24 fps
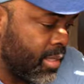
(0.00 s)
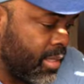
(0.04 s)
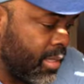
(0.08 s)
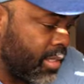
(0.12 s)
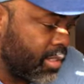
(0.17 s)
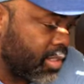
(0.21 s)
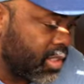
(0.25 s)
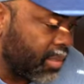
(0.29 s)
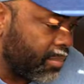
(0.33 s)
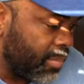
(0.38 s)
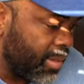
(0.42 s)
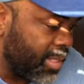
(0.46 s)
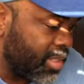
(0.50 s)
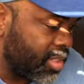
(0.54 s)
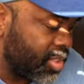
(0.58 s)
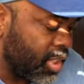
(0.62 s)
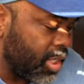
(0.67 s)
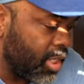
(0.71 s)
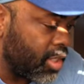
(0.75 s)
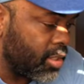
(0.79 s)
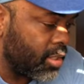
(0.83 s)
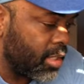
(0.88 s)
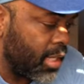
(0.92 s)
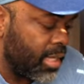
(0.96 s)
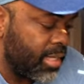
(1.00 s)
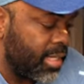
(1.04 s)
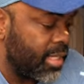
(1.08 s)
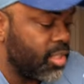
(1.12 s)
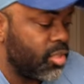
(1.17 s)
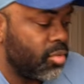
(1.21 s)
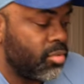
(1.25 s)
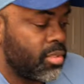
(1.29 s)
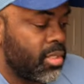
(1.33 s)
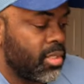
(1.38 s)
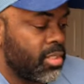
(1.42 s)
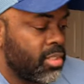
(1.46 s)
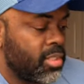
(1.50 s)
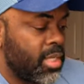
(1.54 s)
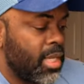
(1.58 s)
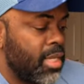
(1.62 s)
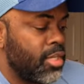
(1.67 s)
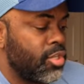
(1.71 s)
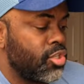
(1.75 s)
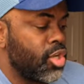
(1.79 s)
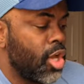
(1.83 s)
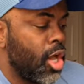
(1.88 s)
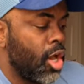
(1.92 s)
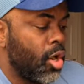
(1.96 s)
And somebody said, and then you could say
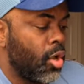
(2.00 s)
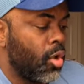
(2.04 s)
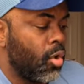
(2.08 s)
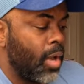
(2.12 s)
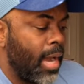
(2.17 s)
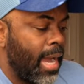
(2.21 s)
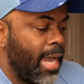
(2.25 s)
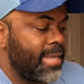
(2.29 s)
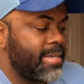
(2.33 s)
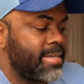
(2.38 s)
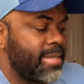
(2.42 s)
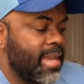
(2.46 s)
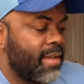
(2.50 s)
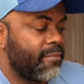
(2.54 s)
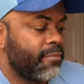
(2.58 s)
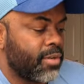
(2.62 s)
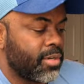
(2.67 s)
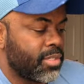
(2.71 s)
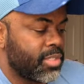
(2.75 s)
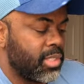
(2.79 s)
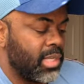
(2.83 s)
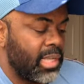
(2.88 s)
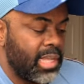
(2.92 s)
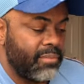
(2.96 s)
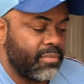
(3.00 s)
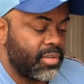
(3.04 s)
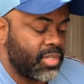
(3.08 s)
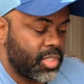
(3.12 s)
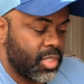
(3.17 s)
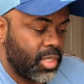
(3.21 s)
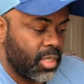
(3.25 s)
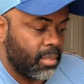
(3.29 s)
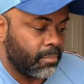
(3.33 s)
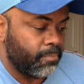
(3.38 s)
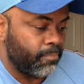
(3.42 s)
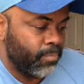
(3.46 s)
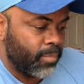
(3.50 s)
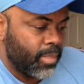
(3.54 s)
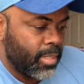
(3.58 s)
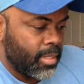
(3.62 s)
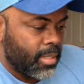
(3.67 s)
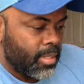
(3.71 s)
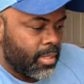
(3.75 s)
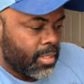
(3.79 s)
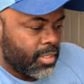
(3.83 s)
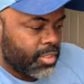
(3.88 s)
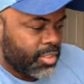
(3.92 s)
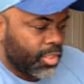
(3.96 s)
no, I never leave a tip.
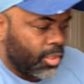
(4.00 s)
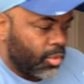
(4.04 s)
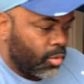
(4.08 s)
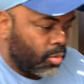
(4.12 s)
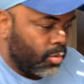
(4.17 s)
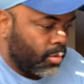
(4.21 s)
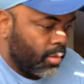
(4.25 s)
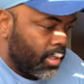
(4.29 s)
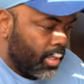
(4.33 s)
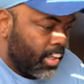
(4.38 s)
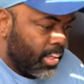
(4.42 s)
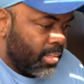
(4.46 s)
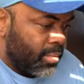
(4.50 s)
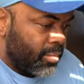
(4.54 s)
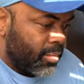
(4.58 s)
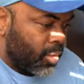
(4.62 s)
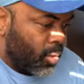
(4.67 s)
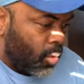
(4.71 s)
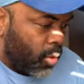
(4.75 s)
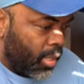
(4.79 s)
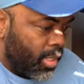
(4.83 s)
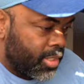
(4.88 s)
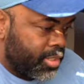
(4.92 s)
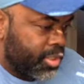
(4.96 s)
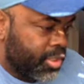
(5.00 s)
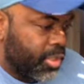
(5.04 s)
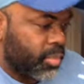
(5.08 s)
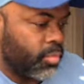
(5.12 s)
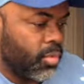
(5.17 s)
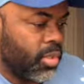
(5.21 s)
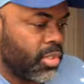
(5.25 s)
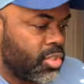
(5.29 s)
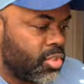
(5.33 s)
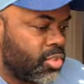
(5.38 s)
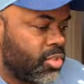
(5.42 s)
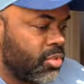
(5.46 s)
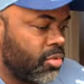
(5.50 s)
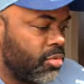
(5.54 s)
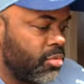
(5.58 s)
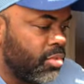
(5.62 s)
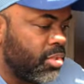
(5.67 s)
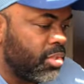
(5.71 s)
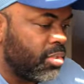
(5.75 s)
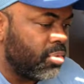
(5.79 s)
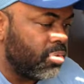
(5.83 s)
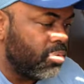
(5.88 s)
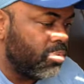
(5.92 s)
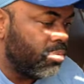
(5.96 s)
So the question was, do
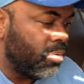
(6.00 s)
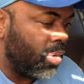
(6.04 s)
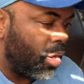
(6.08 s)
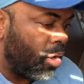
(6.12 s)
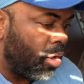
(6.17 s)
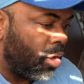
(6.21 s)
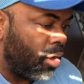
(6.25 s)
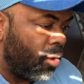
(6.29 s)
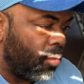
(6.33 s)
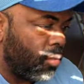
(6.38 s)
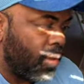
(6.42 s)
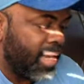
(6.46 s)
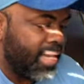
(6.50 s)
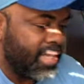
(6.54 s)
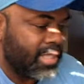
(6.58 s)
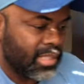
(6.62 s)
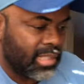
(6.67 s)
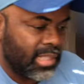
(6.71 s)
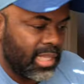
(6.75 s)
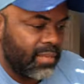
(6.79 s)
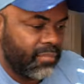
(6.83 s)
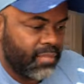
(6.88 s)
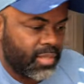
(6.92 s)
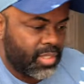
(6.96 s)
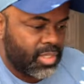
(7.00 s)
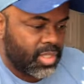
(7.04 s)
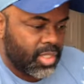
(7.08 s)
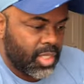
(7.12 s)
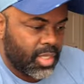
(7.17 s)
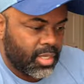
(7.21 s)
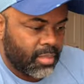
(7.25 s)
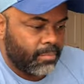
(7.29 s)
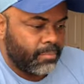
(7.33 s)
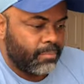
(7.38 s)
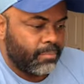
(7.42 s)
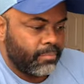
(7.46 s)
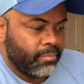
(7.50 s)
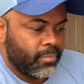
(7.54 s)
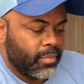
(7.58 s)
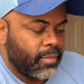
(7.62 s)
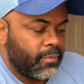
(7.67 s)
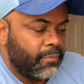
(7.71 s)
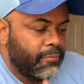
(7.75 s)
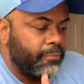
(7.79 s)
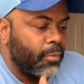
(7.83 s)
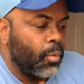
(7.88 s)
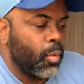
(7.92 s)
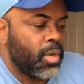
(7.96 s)
you always leave a tip?
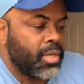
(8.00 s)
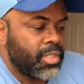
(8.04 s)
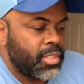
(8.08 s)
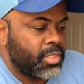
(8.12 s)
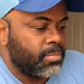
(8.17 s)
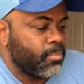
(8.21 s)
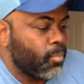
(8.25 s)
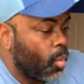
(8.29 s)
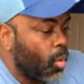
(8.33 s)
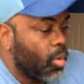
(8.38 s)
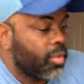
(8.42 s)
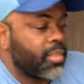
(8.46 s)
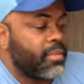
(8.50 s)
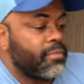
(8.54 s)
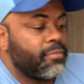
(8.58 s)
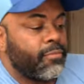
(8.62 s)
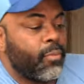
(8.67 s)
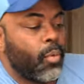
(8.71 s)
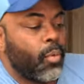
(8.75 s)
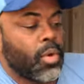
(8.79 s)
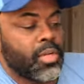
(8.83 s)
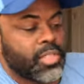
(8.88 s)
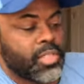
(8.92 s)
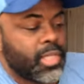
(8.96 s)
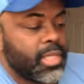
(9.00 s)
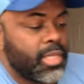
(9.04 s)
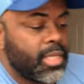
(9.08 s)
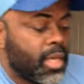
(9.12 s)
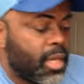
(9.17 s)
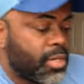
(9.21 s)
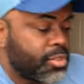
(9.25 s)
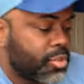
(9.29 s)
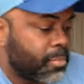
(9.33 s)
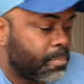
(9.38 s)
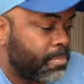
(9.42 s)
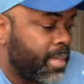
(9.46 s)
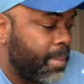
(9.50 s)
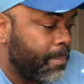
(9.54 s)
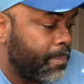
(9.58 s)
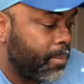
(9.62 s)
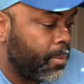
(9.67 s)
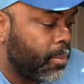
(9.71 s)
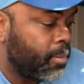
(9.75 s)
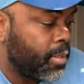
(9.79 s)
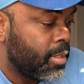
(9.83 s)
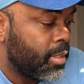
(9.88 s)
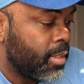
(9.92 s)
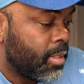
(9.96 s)
Four, more than 1,400
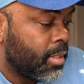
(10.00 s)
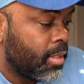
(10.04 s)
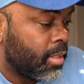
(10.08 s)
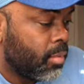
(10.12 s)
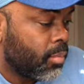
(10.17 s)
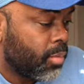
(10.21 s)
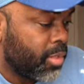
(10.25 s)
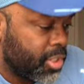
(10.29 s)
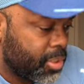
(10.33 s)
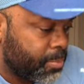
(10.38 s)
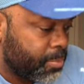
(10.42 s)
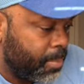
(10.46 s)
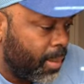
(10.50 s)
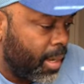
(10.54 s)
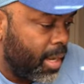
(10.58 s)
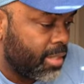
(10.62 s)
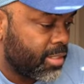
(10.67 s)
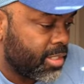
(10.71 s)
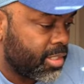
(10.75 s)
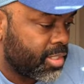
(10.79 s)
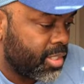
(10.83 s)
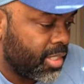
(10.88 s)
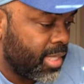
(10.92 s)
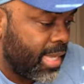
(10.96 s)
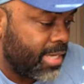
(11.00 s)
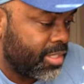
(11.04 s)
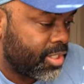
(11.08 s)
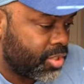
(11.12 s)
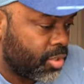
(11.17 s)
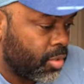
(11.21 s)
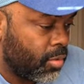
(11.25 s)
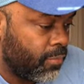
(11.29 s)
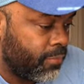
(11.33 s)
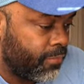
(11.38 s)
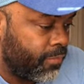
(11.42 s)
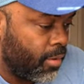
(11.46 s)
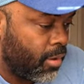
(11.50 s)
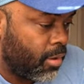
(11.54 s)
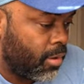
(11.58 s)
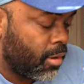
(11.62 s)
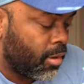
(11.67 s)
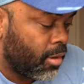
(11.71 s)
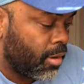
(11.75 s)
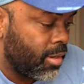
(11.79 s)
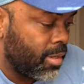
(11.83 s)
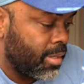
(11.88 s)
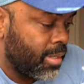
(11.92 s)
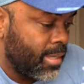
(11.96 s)
people responded to that so
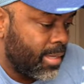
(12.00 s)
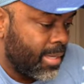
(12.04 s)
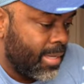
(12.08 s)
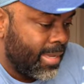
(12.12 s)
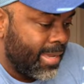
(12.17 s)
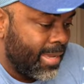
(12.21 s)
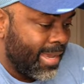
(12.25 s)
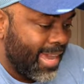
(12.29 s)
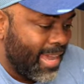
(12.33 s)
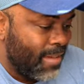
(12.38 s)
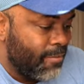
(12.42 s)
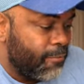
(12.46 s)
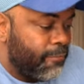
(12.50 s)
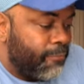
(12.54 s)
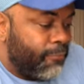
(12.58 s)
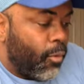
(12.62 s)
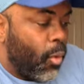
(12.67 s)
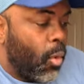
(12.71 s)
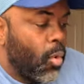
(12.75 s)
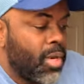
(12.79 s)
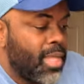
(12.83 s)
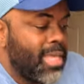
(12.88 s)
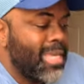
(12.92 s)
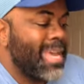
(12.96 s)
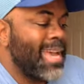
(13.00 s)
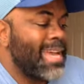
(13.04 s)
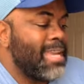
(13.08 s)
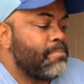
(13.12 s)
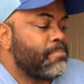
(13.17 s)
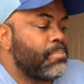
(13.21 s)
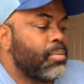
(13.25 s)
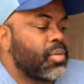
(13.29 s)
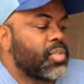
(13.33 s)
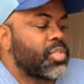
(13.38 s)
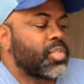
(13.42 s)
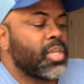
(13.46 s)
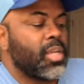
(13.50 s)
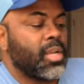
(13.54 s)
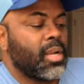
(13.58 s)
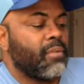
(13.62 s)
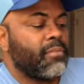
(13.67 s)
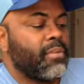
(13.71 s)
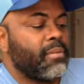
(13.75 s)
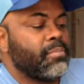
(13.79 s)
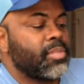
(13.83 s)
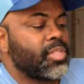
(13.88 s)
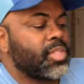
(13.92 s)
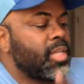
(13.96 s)
far, and 48%
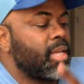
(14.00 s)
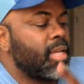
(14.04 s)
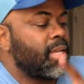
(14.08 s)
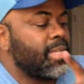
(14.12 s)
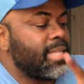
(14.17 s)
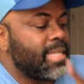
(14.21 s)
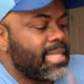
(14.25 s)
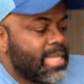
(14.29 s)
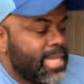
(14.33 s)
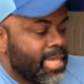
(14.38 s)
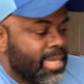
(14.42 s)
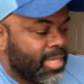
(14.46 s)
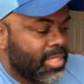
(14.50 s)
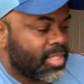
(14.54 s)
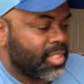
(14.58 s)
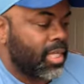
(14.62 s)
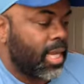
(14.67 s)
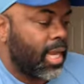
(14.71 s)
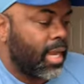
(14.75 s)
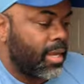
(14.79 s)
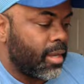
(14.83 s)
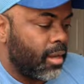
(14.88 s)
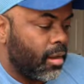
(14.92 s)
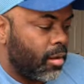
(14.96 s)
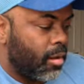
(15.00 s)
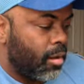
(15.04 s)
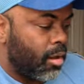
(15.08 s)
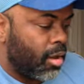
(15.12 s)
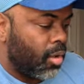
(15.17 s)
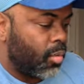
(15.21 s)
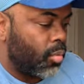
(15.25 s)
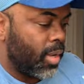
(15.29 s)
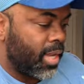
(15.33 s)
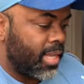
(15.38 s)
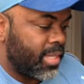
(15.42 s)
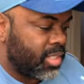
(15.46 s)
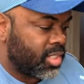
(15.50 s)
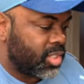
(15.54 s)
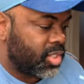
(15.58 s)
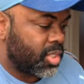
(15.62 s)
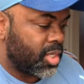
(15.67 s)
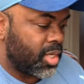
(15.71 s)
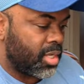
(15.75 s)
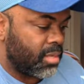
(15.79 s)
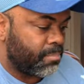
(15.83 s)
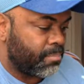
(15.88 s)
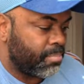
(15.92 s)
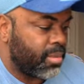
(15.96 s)
of them said, Yes, I always
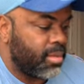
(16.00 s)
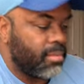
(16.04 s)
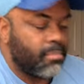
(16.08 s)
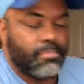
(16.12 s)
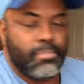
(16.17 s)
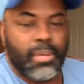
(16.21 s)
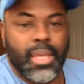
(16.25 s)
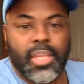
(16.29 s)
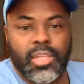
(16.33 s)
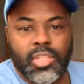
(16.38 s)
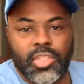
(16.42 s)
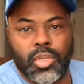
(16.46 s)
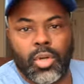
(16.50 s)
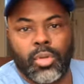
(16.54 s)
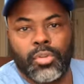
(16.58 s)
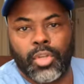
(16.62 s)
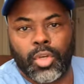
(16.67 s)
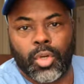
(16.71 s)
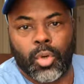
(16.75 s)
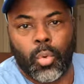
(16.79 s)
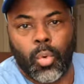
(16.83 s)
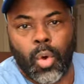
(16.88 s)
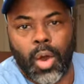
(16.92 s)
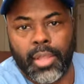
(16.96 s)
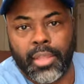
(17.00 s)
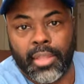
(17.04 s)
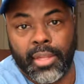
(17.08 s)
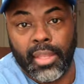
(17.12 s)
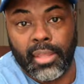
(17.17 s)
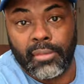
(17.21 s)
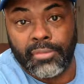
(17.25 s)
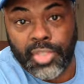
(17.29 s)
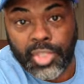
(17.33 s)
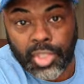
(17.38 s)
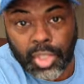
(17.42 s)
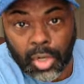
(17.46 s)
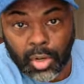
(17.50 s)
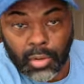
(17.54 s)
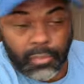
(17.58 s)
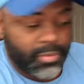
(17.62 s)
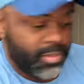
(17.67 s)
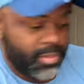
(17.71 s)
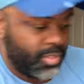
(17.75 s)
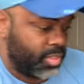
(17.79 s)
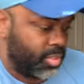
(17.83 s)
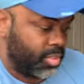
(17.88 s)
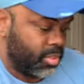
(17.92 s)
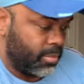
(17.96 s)
tip based on the quality of
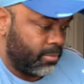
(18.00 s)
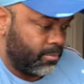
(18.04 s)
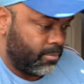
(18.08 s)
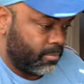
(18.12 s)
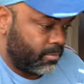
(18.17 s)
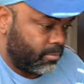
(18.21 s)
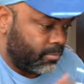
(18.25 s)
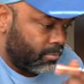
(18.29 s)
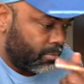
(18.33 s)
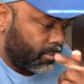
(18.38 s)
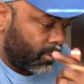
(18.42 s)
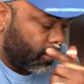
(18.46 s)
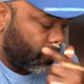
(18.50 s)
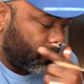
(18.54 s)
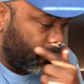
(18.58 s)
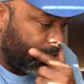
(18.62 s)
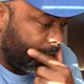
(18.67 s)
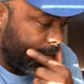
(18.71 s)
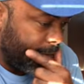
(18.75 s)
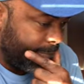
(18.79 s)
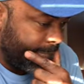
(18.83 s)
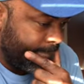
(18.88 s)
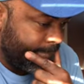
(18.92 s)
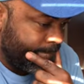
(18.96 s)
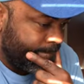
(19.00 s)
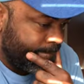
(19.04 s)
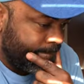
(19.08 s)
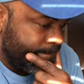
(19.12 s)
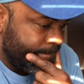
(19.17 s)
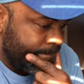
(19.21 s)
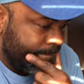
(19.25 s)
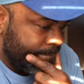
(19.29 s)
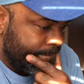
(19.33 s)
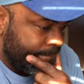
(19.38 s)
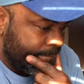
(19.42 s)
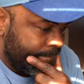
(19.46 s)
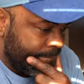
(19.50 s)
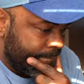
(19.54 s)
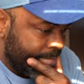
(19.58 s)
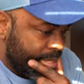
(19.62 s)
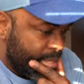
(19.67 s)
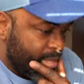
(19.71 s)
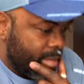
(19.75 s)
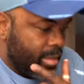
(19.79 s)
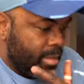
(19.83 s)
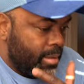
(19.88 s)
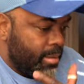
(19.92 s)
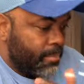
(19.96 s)
service, right?
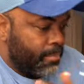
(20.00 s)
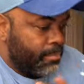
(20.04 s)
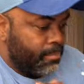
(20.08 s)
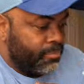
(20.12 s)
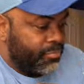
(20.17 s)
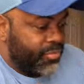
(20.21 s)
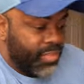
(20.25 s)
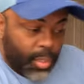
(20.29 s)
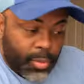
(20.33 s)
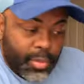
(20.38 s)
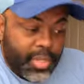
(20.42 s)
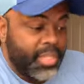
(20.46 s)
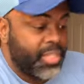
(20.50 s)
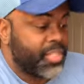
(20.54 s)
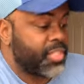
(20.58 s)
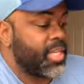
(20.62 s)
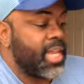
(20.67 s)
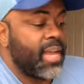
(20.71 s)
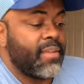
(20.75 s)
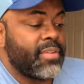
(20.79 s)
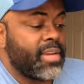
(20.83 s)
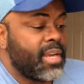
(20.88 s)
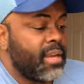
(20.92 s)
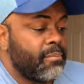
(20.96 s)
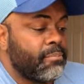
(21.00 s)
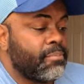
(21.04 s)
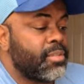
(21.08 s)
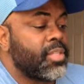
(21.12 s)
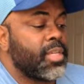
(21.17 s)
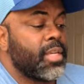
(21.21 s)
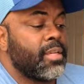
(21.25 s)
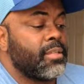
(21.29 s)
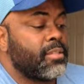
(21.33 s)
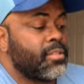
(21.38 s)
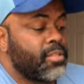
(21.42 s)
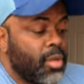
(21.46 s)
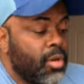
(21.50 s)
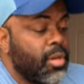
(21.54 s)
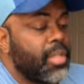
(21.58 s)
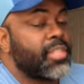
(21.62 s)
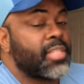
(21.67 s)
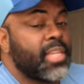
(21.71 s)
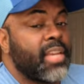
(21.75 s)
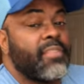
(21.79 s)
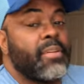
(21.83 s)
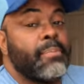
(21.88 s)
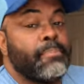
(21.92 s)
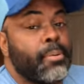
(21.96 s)
37 of them said
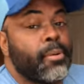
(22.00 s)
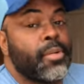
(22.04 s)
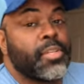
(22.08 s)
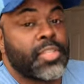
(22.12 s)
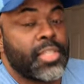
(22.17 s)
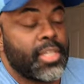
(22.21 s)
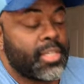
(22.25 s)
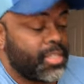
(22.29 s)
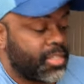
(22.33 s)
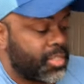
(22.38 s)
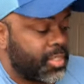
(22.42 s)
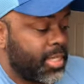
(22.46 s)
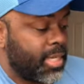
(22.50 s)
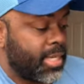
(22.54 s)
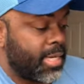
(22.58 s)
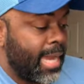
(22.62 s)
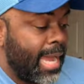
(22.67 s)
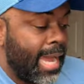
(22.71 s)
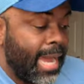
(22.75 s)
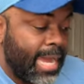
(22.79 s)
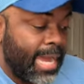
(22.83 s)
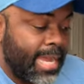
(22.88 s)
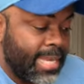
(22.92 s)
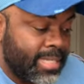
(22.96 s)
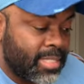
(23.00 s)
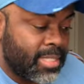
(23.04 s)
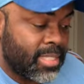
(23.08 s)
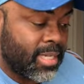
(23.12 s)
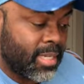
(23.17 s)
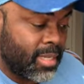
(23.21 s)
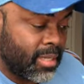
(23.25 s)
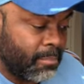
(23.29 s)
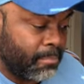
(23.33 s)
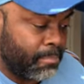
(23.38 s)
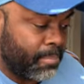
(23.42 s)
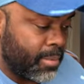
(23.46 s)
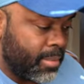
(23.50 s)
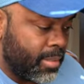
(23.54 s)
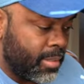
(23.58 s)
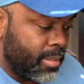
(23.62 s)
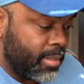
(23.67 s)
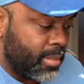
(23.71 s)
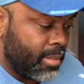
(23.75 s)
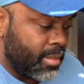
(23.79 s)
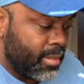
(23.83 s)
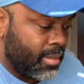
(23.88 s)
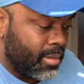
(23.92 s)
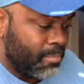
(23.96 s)
37% said I tip,
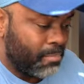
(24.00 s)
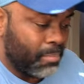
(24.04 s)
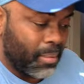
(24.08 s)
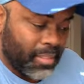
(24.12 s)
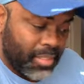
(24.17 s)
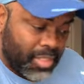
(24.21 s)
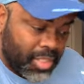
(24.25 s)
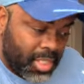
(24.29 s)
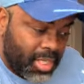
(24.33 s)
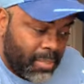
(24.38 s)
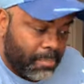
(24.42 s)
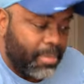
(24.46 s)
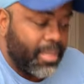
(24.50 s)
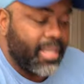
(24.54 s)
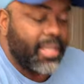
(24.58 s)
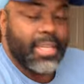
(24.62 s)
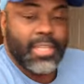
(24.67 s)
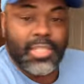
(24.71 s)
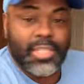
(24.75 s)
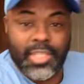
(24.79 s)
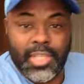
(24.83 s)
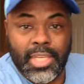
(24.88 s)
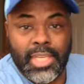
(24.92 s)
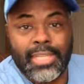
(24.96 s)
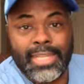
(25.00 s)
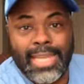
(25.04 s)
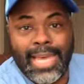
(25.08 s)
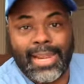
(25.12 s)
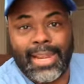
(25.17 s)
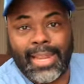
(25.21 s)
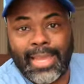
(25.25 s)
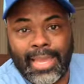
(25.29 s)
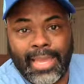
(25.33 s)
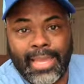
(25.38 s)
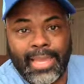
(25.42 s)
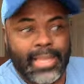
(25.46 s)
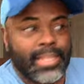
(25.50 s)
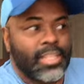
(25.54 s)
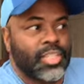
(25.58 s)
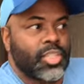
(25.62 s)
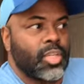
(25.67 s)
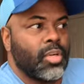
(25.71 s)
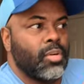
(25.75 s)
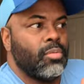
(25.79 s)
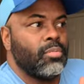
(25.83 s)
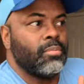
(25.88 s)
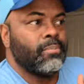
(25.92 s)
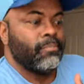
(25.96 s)
but tipping is getting out of hand.
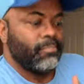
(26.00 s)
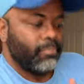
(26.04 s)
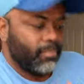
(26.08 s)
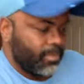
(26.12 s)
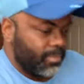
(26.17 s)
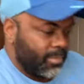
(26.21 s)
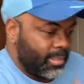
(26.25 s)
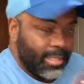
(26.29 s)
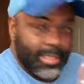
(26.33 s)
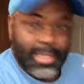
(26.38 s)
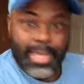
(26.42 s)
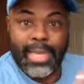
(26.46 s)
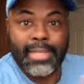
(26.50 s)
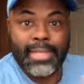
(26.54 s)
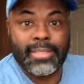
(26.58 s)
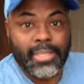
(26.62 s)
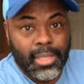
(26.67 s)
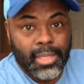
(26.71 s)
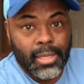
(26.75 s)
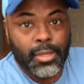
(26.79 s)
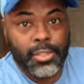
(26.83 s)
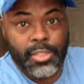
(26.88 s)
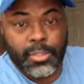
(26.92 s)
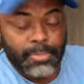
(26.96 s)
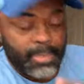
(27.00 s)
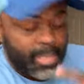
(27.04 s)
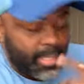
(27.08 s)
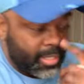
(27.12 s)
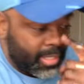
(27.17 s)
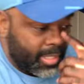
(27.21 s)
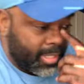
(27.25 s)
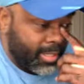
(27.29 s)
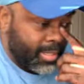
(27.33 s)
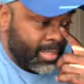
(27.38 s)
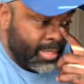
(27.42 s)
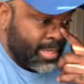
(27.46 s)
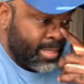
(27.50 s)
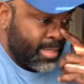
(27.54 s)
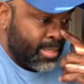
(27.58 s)
So that tells me that